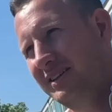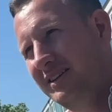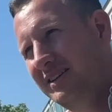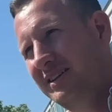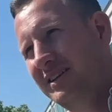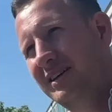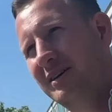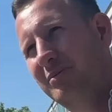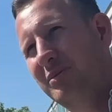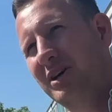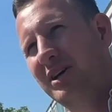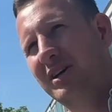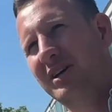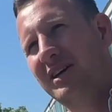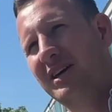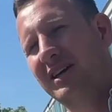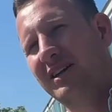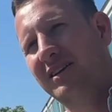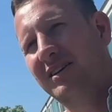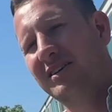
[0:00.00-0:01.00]
Yeah, but
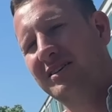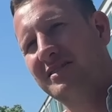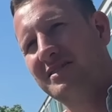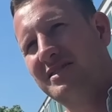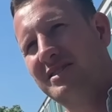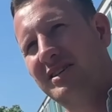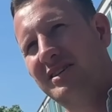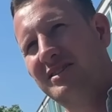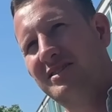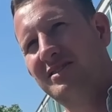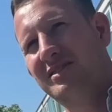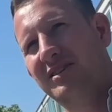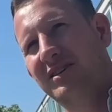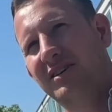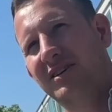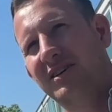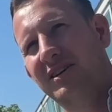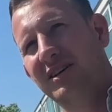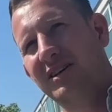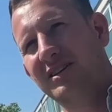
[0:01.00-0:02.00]
again, like I say to you,
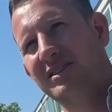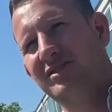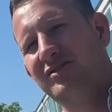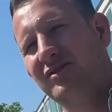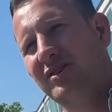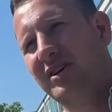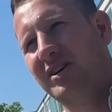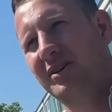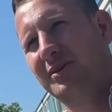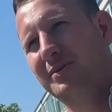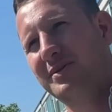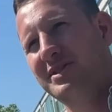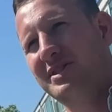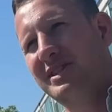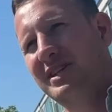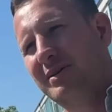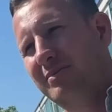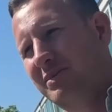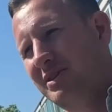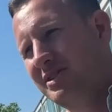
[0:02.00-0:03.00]
it's hey, trying on. to
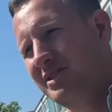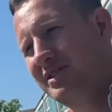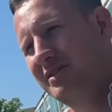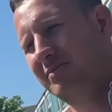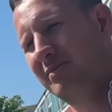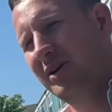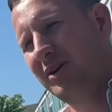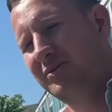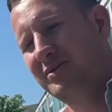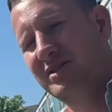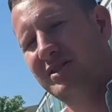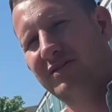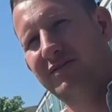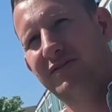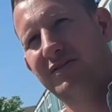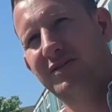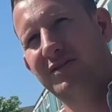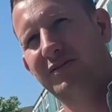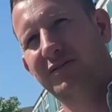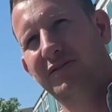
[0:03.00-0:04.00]
establish the motive
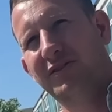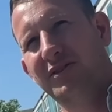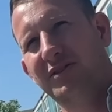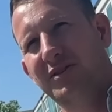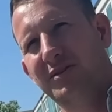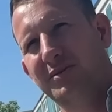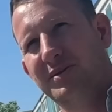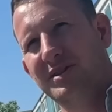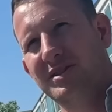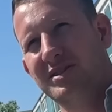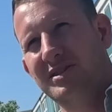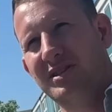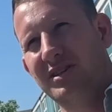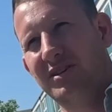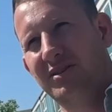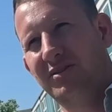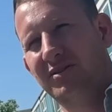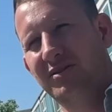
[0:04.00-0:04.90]
for, for doing so.